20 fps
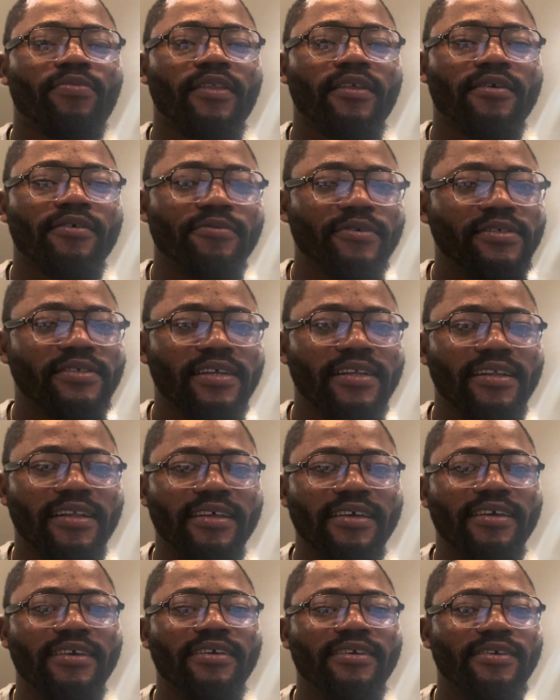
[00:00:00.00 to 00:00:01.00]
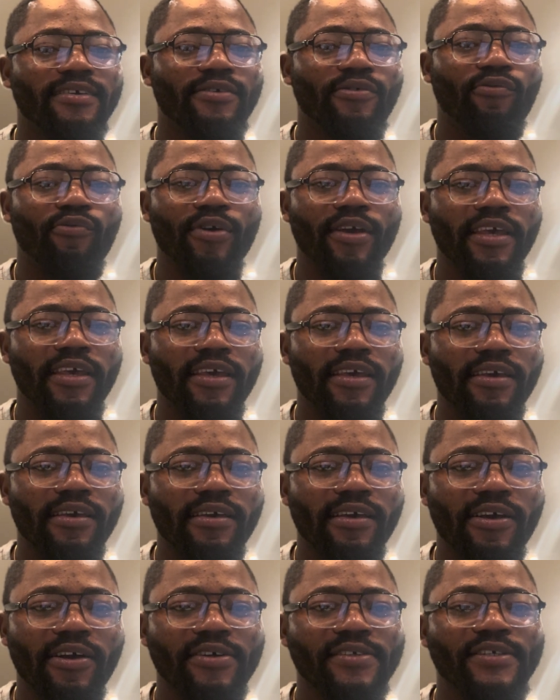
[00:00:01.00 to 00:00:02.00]
Recently, we
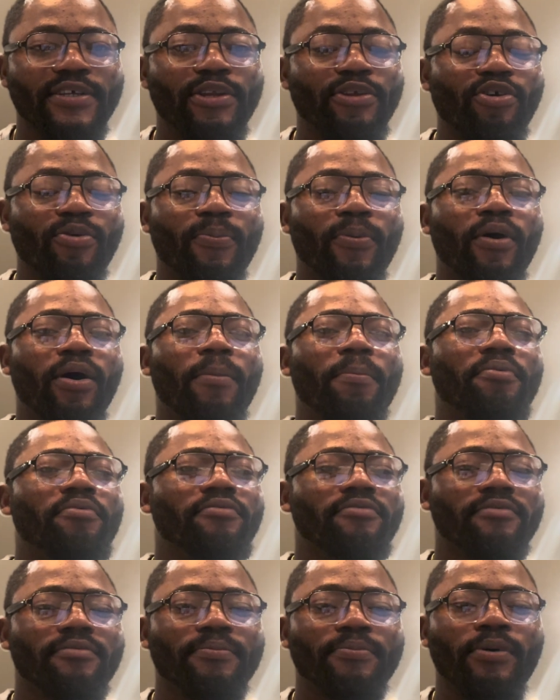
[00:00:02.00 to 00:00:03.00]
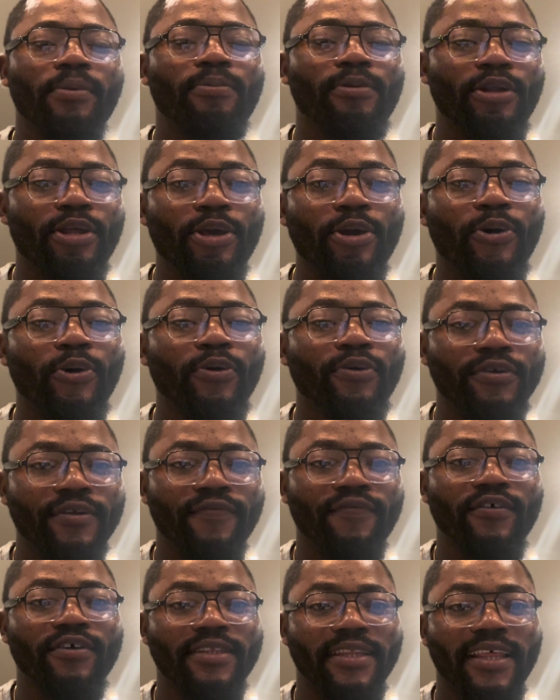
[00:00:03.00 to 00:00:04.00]
got a new Pope, Pope Leo the
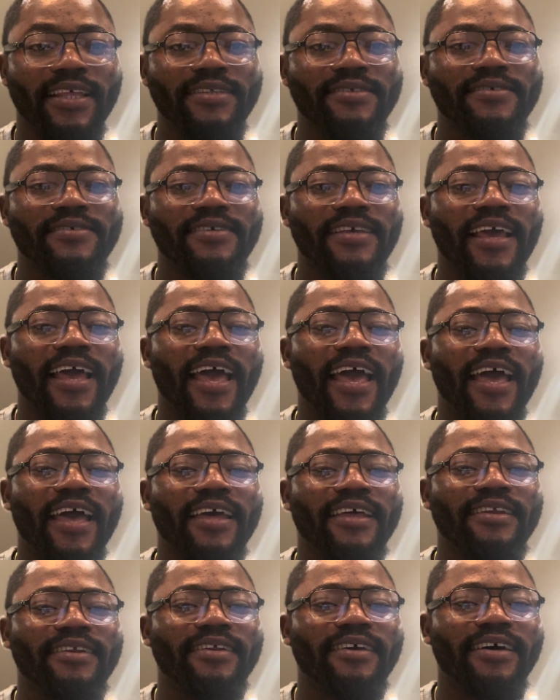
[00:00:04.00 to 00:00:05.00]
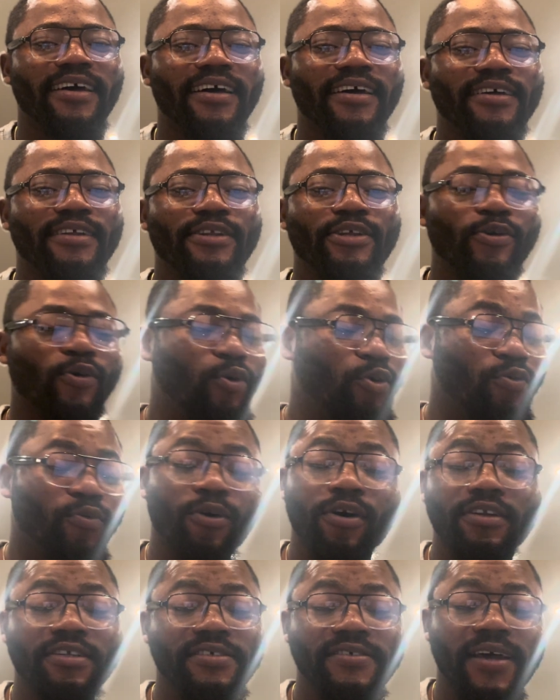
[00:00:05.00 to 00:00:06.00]
14th, and the whole
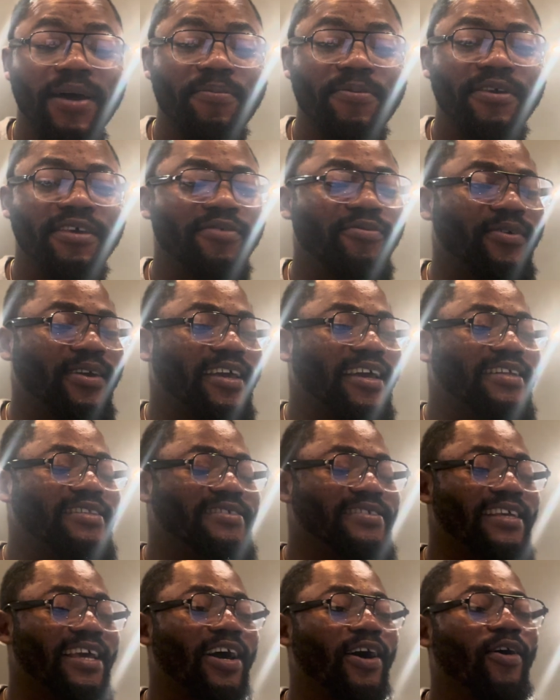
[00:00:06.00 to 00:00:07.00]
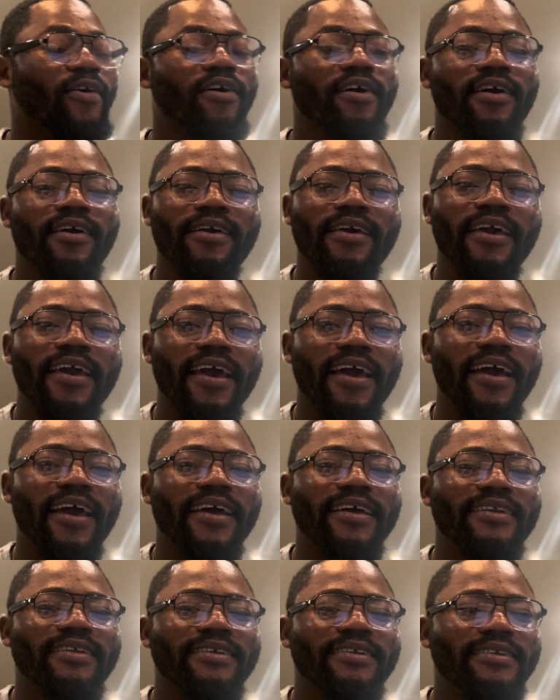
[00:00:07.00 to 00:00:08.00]
world is happy, we can tell.
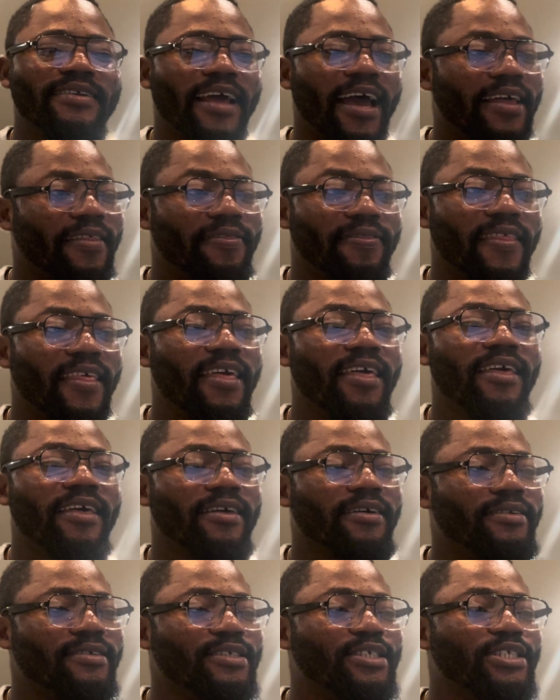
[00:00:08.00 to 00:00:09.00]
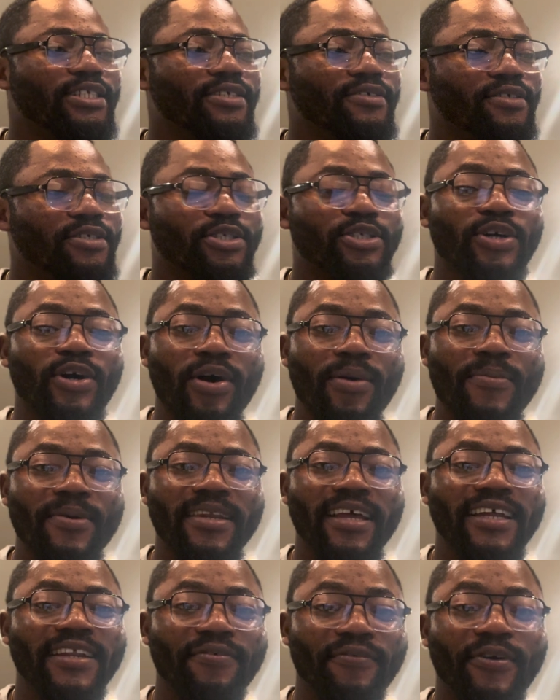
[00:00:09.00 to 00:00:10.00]
And I think this news is coming
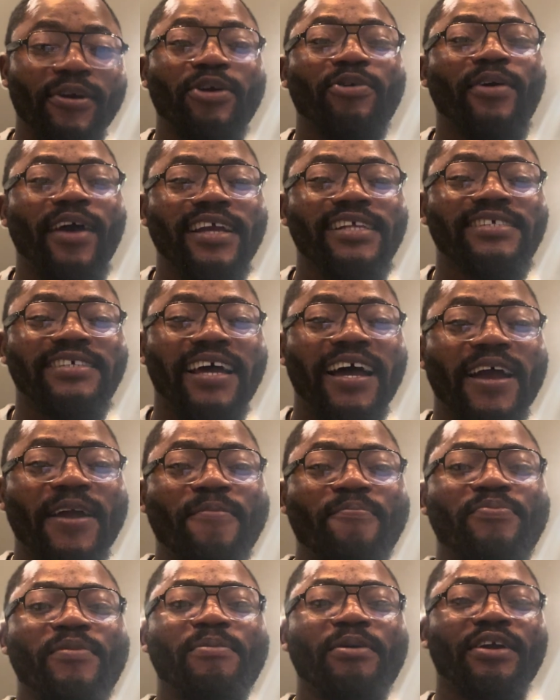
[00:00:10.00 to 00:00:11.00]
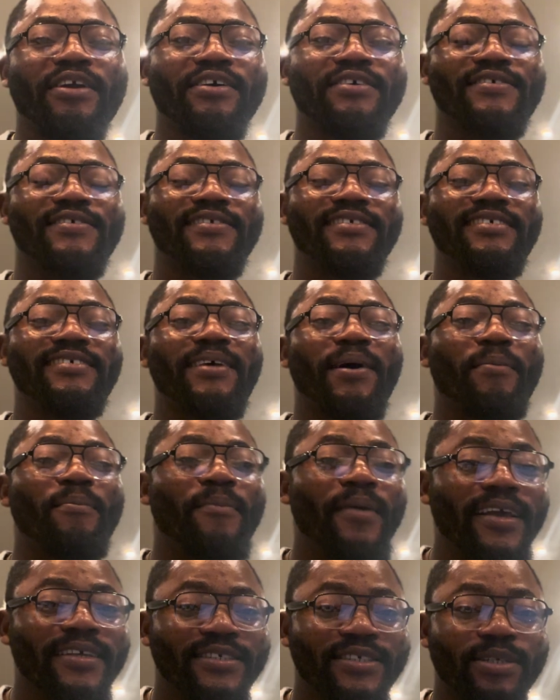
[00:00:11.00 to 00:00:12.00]
at the very right time because this
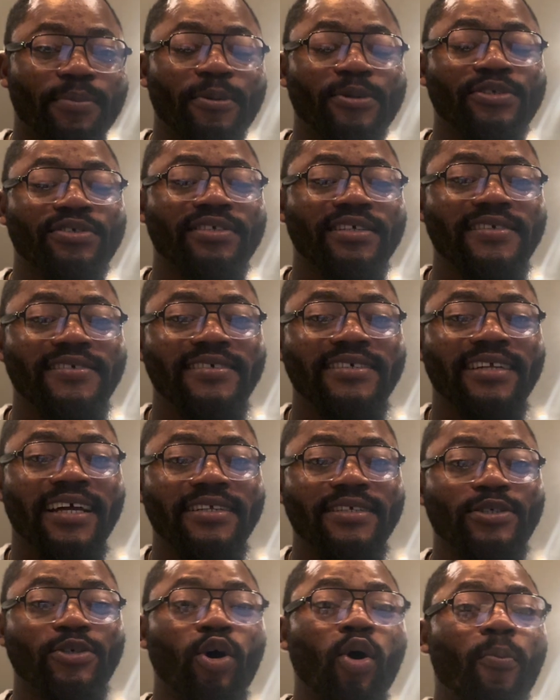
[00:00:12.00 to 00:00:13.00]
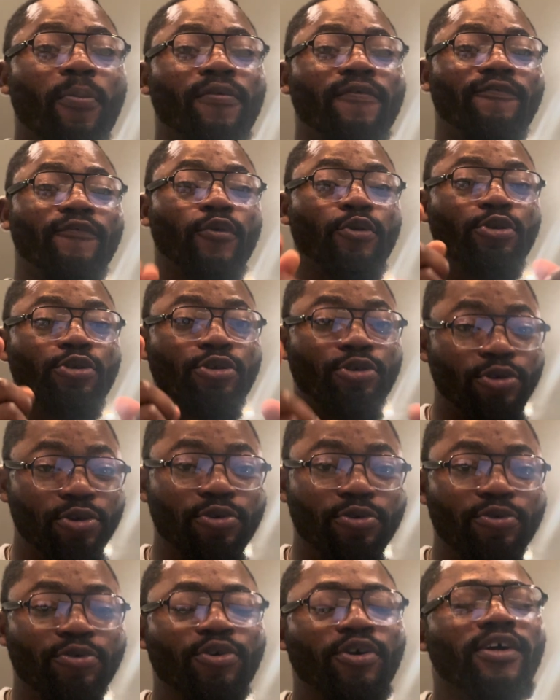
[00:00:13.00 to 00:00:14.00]
amazing opportunity that is open for
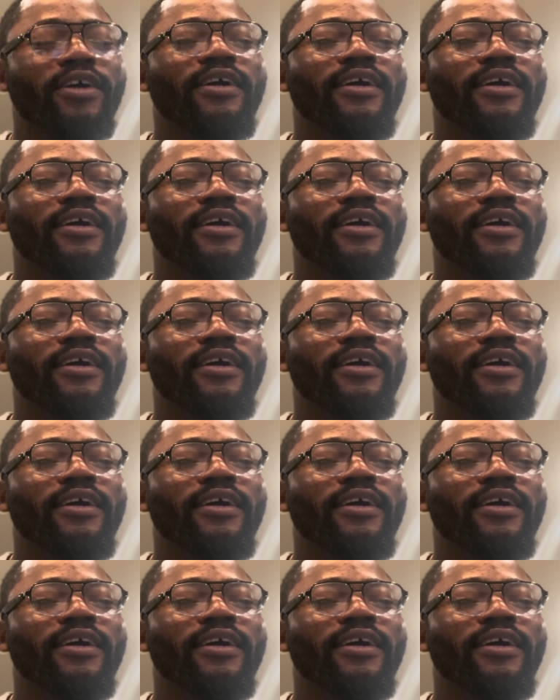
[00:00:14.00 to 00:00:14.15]
you